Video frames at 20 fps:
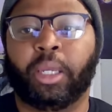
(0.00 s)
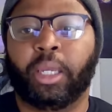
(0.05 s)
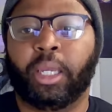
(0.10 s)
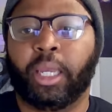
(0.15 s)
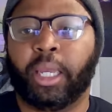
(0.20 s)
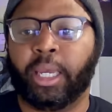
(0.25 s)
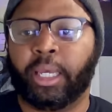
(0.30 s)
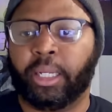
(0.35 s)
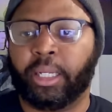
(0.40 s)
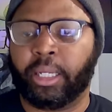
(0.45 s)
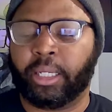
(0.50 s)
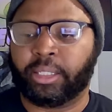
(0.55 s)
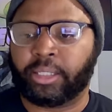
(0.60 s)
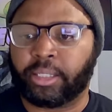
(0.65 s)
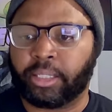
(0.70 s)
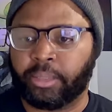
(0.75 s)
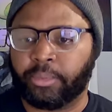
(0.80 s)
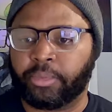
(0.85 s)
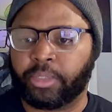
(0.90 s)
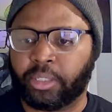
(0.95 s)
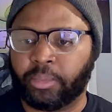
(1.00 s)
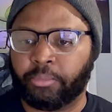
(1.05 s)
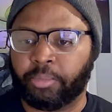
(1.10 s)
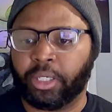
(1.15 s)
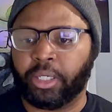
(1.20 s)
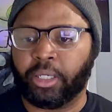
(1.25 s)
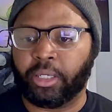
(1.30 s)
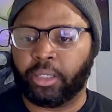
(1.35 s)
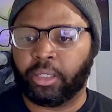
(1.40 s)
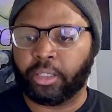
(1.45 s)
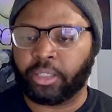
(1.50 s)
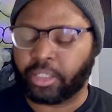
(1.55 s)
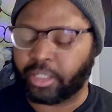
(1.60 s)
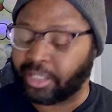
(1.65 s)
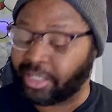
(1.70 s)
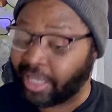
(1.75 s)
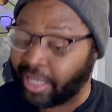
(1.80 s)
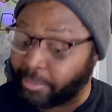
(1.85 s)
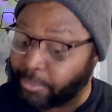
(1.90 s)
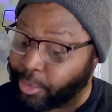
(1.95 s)
And it seems to be, just
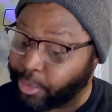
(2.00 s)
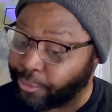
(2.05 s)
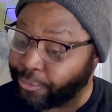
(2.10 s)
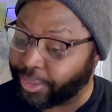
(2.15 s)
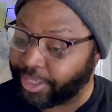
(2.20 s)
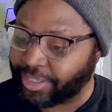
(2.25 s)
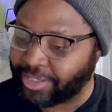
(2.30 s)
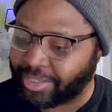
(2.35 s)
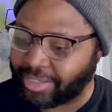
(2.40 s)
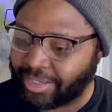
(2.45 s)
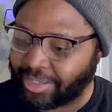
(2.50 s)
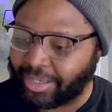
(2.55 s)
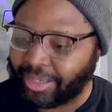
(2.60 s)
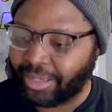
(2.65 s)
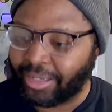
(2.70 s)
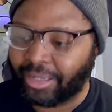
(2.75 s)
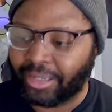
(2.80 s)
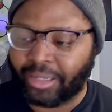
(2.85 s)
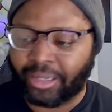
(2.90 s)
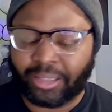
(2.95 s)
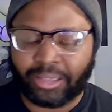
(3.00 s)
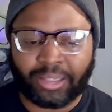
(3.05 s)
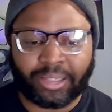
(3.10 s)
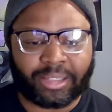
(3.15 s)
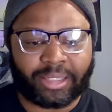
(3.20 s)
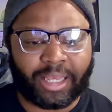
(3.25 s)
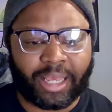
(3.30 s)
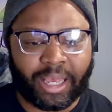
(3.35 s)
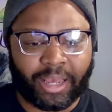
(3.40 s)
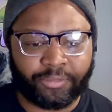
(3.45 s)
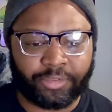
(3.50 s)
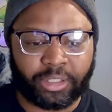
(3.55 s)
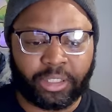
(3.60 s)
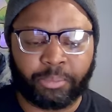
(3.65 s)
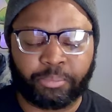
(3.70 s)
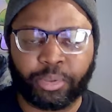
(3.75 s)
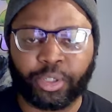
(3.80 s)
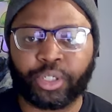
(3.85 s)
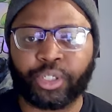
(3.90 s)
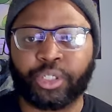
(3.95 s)
like movies, this heavily
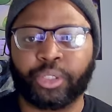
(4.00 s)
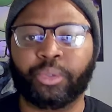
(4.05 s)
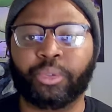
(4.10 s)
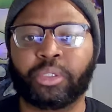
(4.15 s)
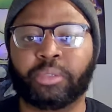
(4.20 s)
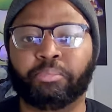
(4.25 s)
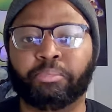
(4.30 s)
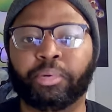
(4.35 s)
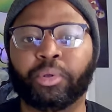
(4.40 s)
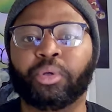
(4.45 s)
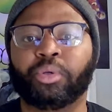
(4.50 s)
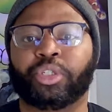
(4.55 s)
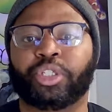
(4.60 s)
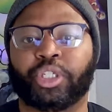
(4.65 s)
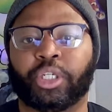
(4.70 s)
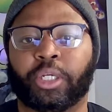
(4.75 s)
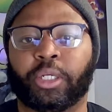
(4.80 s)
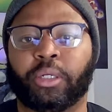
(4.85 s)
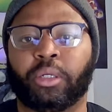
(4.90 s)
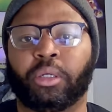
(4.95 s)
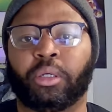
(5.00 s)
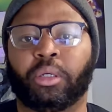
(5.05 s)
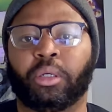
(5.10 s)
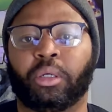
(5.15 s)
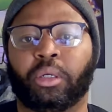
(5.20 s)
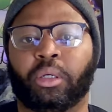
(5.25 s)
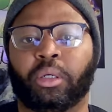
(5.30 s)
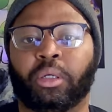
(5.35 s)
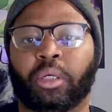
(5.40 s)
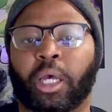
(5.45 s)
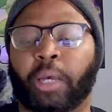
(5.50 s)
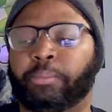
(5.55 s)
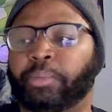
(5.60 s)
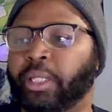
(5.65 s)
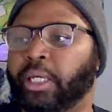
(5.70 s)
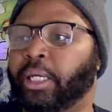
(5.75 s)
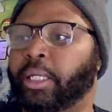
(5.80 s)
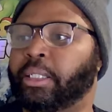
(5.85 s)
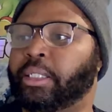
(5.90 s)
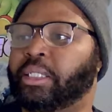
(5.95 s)
produced bullshit. I
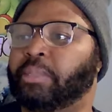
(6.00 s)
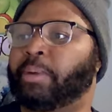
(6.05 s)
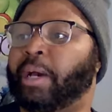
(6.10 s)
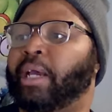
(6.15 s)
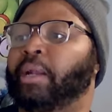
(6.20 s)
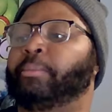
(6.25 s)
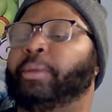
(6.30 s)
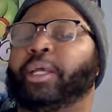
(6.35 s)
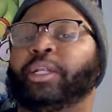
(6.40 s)
played Spider Man